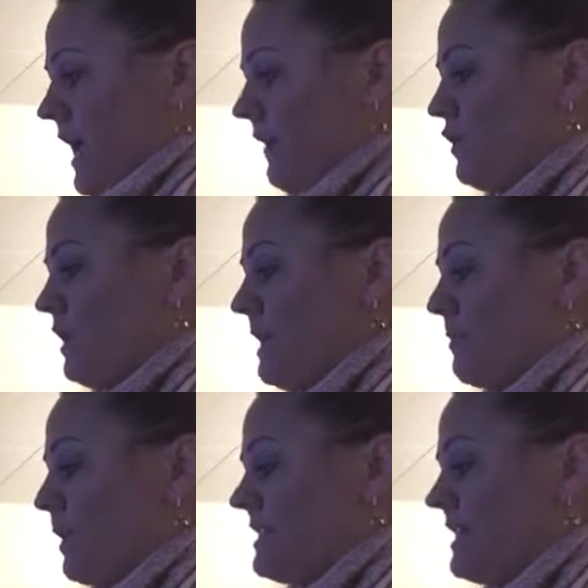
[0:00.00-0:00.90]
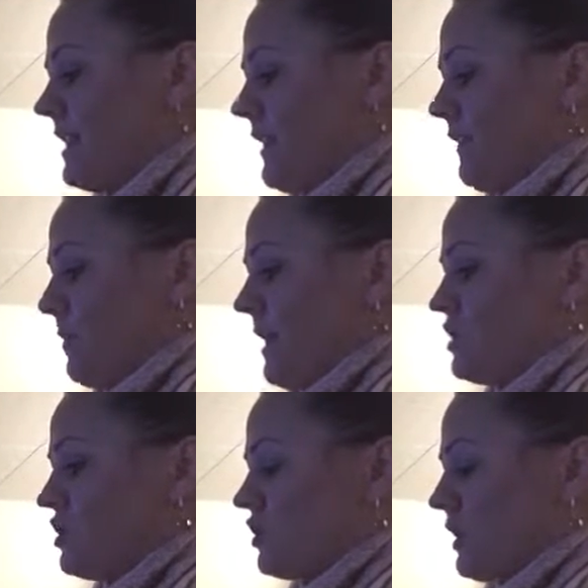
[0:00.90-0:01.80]
If you keep pressing the
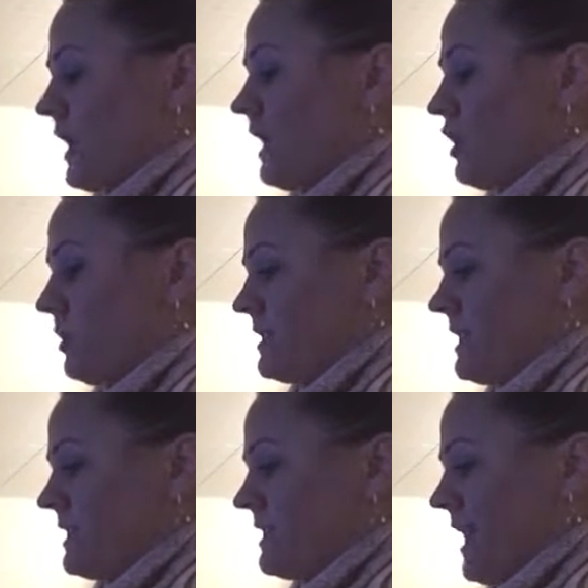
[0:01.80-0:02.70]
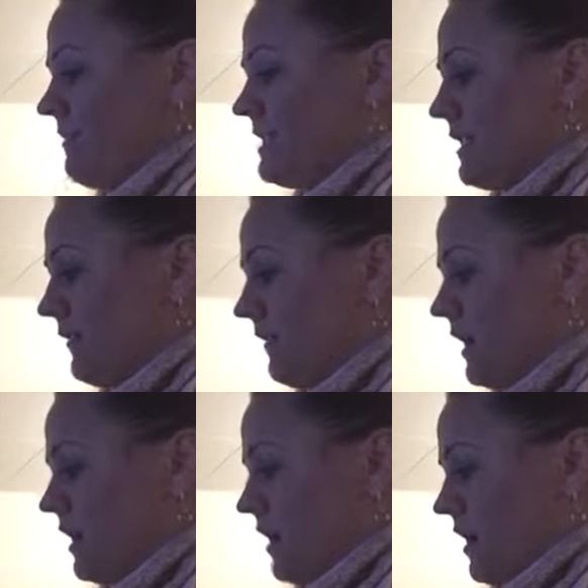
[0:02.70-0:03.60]
information screen, you'll see 7
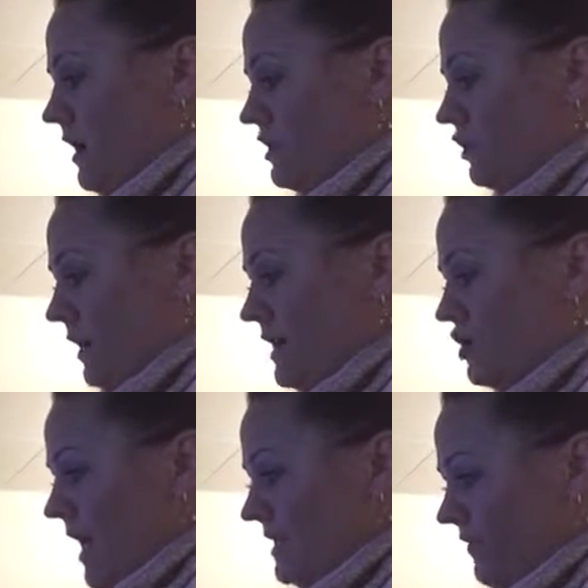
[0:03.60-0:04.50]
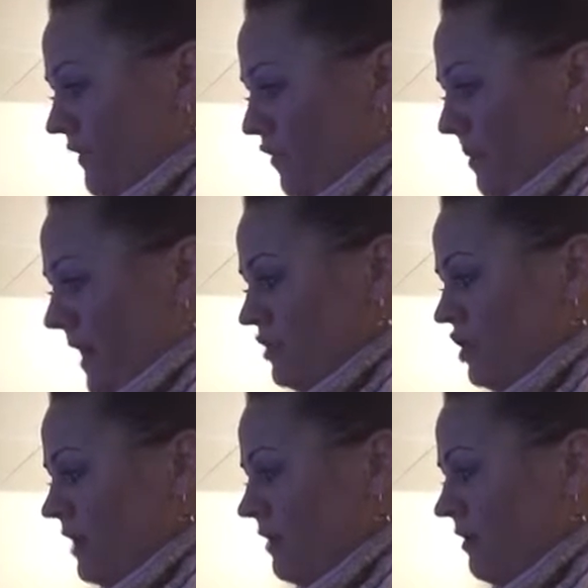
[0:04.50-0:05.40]
different screenshots of
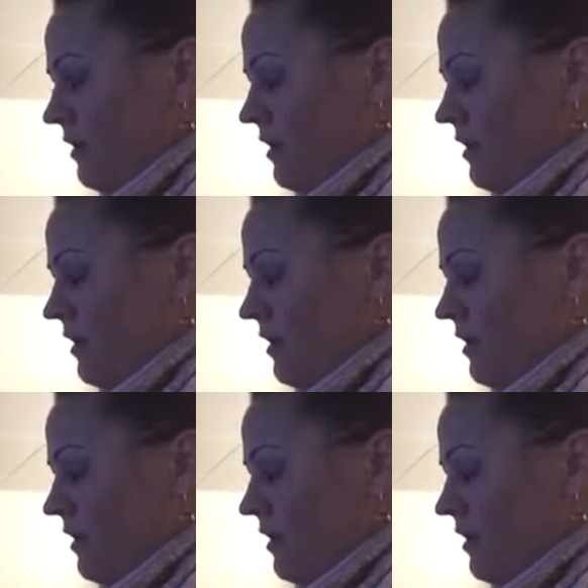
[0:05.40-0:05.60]
information,